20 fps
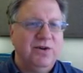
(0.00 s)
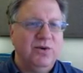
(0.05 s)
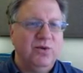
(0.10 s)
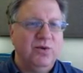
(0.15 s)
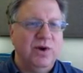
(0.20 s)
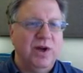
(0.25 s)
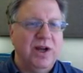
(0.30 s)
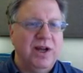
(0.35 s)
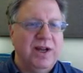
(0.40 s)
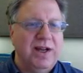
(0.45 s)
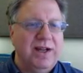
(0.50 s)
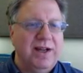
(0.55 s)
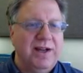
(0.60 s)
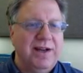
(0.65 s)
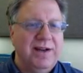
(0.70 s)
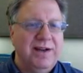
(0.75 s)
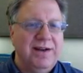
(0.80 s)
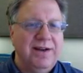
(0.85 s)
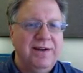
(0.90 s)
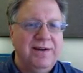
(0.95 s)
Okay.
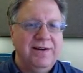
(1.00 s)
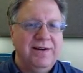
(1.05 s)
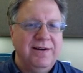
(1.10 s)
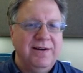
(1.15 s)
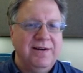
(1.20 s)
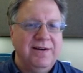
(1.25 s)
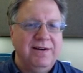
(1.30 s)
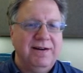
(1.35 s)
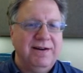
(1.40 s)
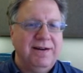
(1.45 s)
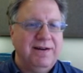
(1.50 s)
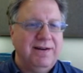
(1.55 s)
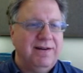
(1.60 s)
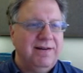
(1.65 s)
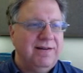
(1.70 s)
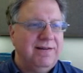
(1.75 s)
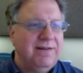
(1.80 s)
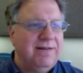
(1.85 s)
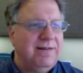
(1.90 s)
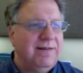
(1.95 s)

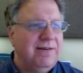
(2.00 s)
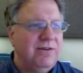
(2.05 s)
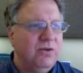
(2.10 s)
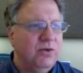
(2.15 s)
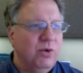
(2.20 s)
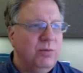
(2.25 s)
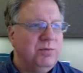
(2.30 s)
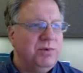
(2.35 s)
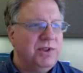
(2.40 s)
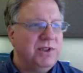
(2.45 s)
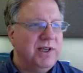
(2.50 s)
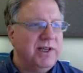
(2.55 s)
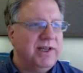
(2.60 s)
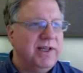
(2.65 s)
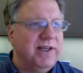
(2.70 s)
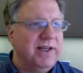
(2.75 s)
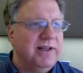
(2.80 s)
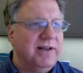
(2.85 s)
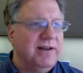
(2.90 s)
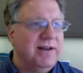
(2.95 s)
Whoops, I
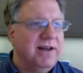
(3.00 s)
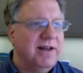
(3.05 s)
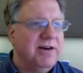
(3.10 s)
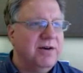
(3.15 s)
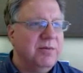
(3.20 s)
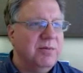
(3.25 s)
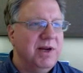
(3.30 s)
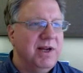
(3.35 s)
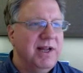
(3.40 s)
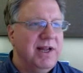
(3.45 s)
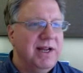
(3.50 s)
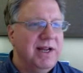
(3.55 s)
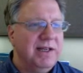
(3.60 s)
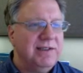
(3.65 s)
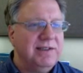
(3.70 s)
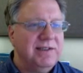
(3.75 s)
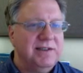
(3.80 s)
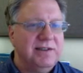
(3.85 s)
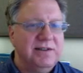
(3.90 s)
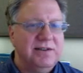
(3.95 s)
hit enter by
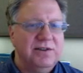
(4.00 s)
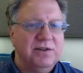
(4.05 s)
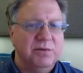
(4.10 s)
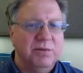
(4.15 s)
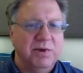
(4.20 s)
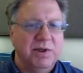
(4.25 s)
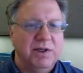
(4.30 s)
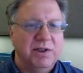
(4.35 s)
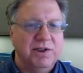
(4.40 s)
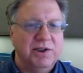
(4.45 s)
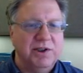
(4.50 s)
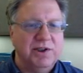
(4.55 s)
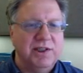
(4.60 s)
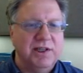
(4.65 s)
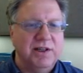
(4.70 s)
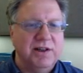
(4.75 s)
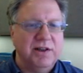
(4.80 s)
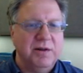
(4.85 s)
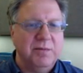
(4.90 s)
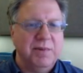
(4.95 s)
accident, so I'm going to just
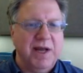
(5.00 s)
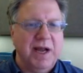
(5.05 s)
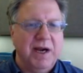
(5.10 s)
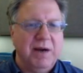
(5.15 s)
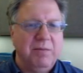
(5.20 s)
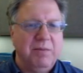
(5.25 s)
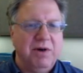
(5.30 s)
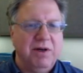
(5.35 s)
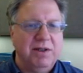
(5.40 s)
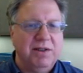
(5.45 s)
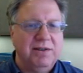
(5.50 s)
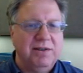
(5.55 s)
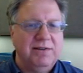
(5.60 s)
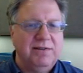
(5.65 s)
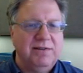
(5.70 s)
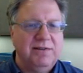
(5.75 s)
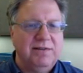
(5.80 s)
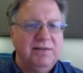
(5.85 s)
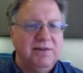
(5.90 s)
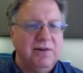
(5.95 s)
hit the back button.
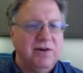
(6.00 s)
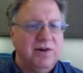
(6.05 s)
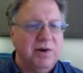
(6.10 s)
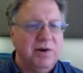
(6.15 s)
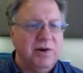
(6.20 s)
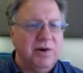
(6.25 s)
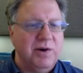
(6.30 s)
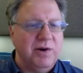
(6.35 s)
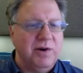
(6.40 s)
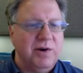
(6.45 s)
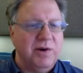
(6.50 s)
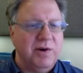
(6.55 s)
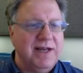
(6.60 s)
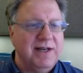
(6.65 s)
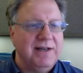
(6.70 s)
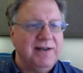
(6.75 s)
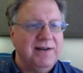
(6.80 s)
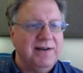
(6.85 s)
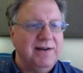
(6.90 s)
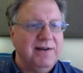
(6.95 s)
Sorry about
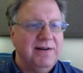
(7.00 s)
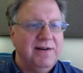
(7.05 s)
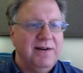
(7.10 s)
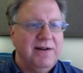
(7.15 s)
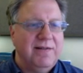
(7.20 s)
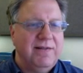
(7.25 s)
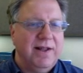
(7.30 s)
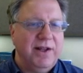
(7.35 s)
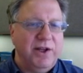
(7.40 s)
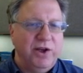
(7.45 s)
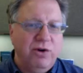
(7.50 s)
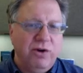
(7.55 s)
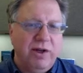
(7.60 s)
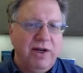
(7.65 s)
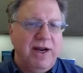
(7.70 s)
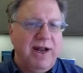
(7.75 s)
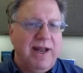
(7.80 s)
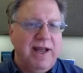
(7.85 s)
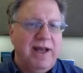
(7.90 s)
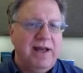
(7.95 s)
that. Now you
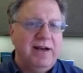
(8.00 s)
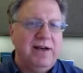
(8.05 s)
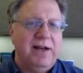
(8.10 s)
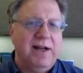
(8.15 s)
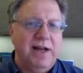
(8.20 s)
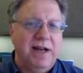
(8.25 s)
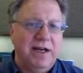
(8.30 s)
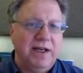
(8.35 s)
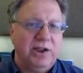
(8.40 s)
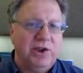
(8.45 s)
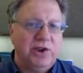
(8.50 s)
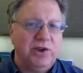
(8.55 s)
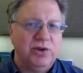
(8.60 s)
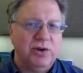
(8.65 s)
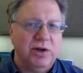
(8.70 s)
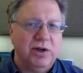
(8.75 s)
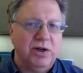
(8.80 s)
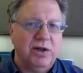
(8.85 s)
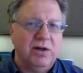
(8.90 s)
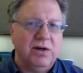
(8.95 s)
could add
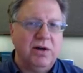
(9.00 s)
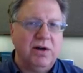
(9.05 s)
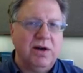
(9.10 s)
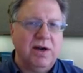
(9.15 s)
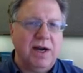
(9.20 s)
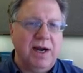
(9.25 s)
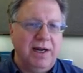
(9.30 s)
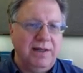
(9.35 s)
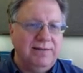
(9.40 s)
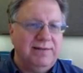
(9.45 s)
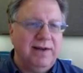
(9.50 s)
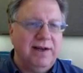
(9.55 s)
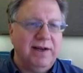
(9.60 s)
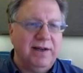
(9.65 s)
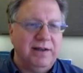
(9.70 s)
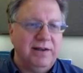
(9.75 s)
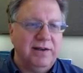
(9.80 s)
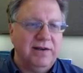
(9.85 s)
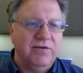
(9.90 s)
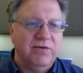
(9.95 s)
extra
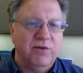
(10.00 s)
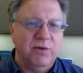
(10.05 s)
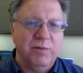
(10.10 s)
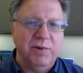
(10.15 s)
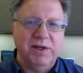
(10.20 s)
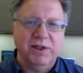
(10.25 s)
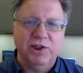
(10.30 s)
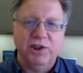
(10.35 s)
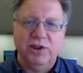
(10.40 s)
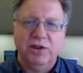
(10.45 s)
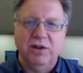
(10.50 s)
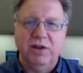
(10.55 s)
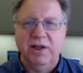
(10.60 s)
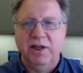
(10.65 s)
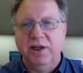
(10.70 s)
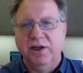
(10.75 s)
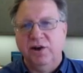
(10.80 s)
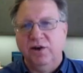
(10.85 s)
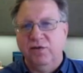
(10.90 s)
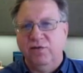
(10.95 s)
contact information
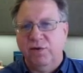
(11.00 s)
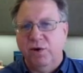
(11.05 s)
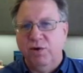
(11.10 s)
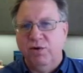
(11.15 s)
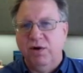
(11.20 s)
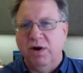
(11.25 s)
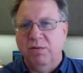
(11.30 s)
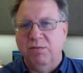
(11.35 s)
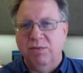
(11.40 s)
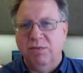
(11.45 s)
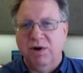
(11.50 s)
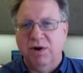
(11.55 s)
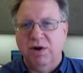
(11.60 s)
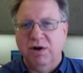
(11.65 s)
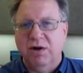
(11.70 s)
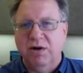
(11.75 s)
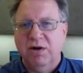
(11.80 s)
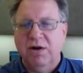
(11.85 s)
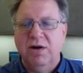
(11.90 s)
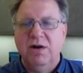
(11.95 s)
like your phone
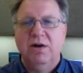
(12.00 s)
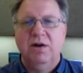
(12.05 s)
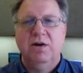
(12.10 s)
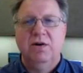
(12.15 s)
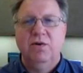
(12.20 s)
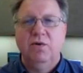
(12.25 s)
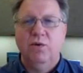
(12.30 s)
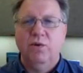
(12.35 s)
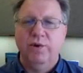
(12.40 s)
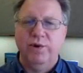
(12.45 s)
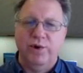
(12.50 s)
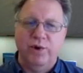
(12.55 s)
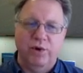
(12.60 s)
number or